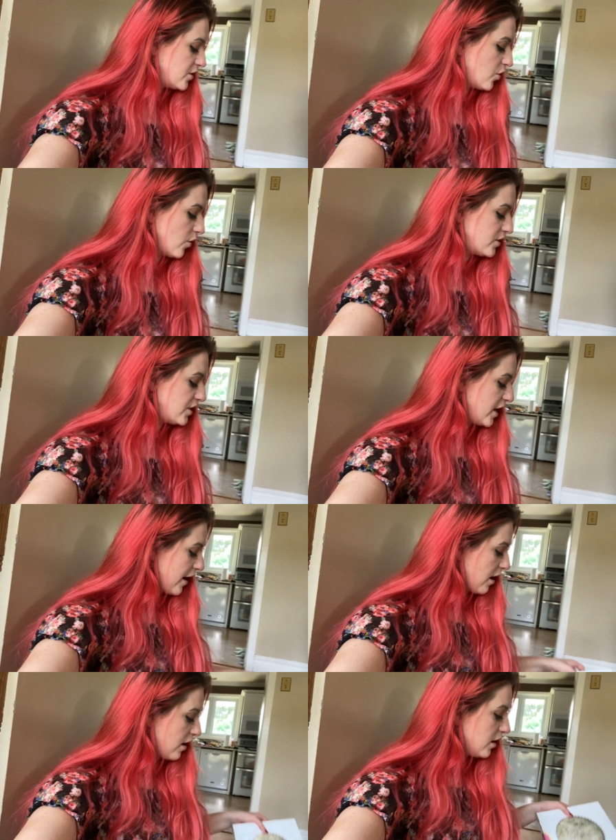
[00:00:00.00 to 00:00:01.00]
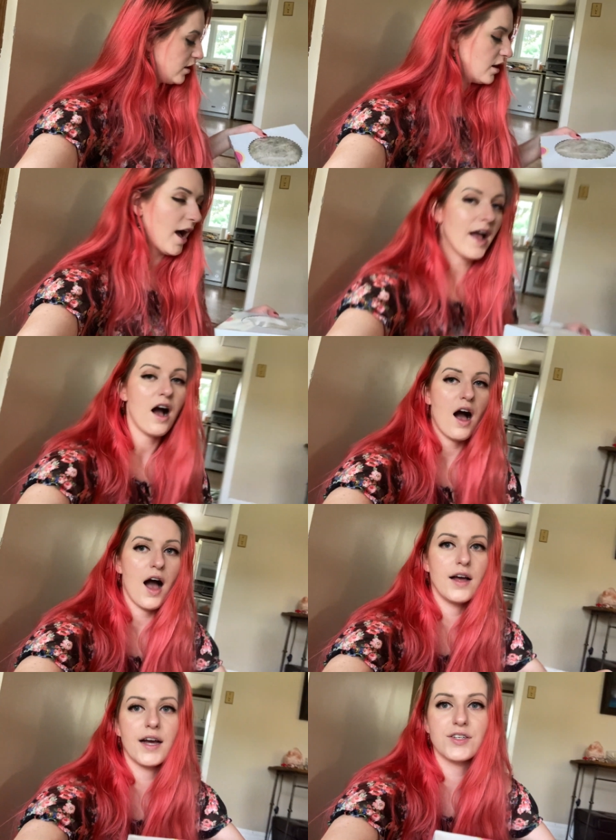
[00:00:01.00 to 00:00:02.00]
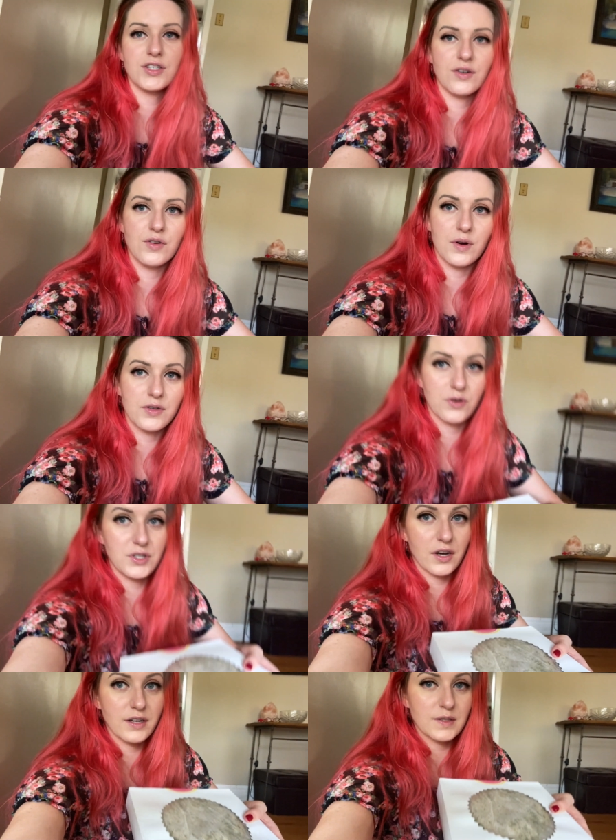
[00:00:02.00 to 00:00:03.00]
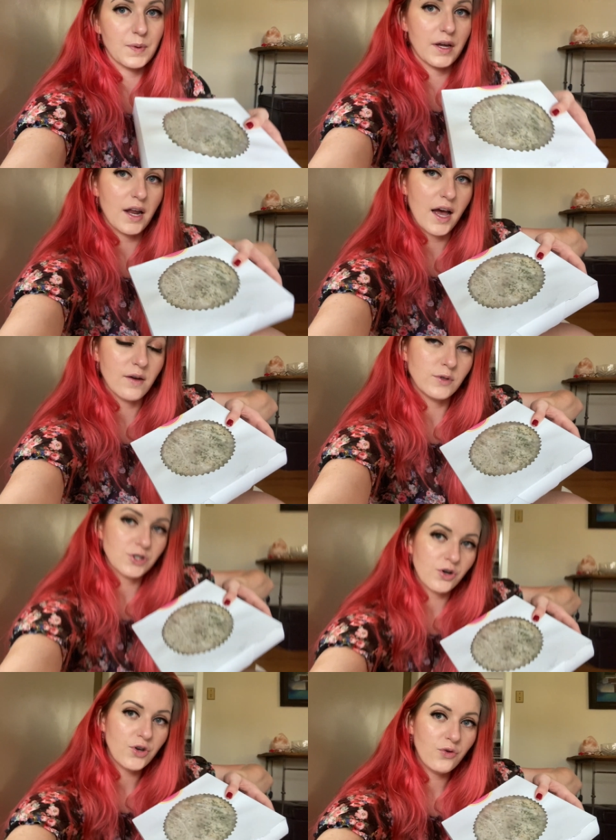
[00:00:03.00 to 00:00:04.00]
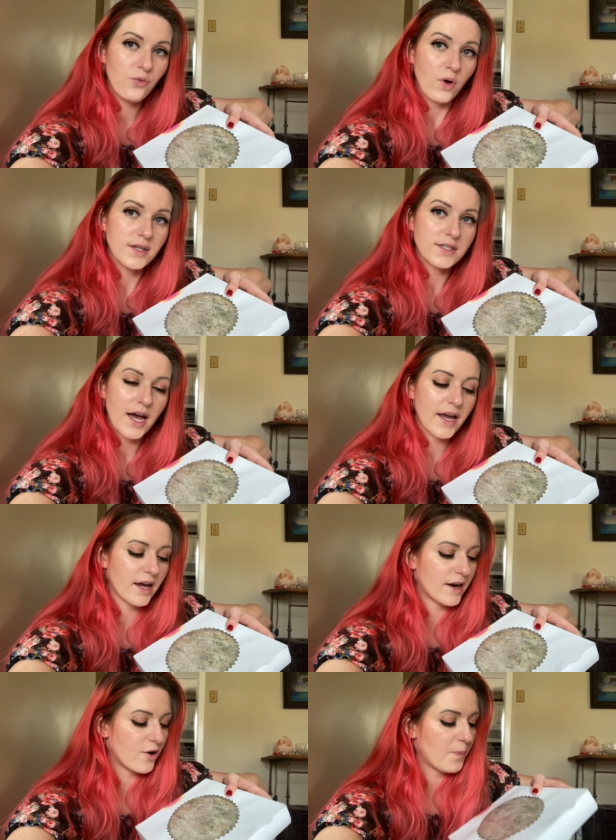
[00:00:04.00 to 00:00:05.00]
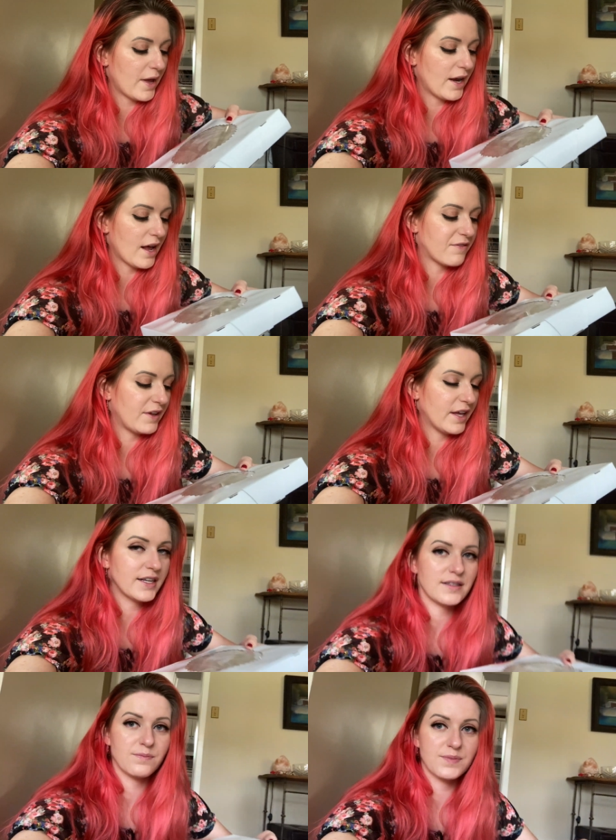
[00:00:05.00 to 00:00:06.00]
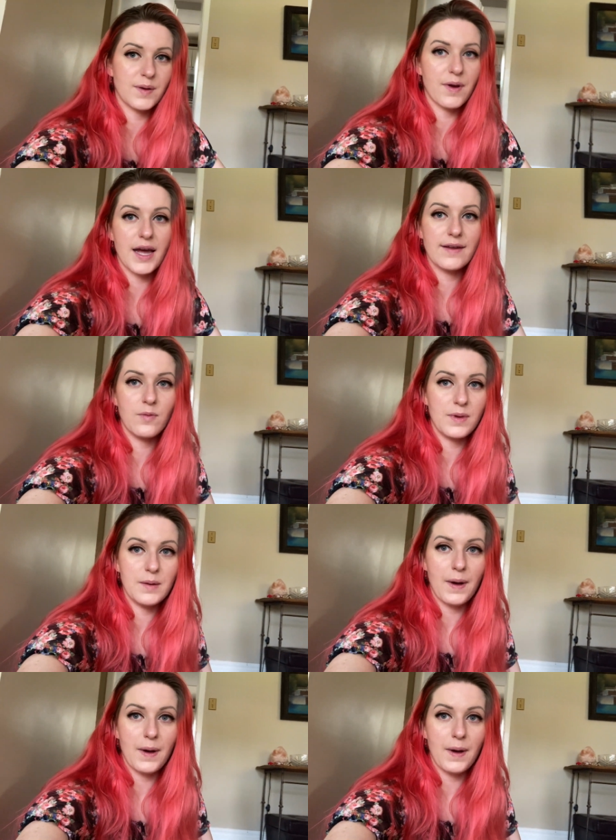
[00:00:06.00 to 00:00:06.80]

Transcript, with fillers: a tourtière. I, I actually don't know what a tourtière is, but I will show you once I cut it open. I feel like it's a, some kind of a meat